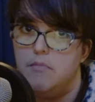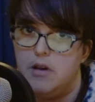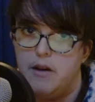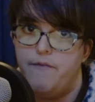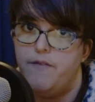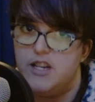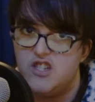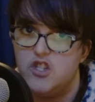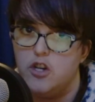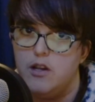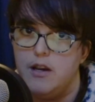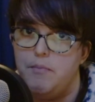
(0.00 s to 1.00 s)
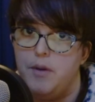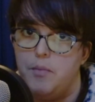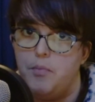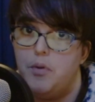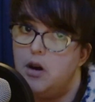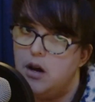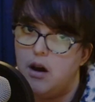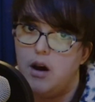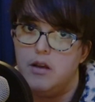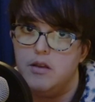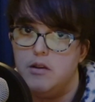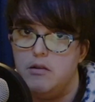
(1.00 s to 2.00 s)
officially be put
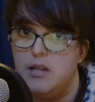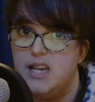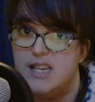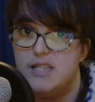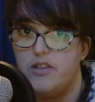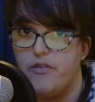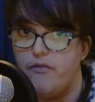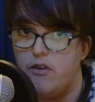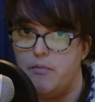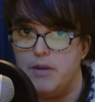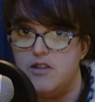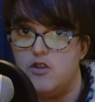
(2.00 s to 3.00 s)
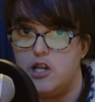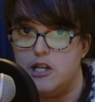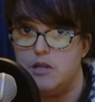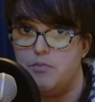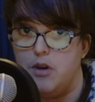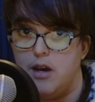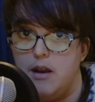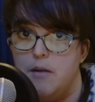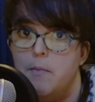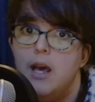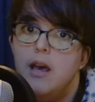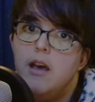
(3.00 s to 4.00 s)
on the list for my transplant.
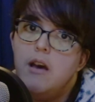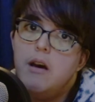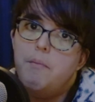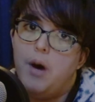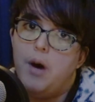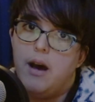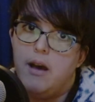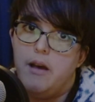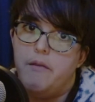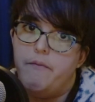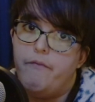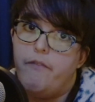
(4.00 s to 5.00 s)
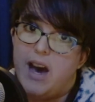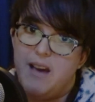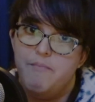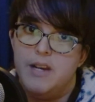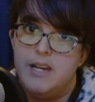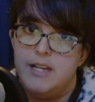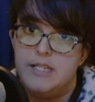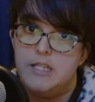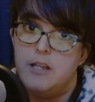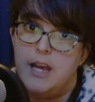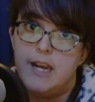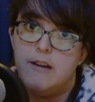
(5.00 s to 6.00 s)
But 5 minutes
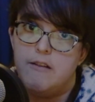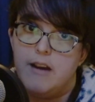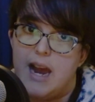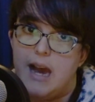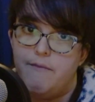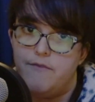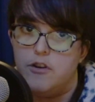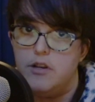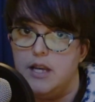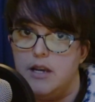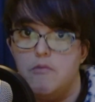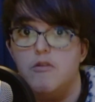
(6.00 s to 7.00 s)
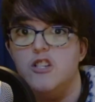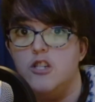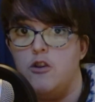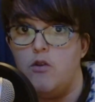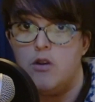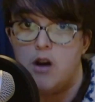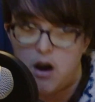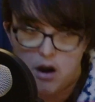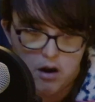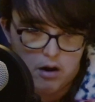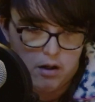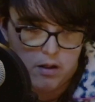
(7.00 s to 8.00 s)
later, after the original
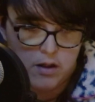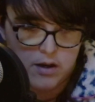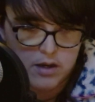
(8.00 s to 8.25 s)
call,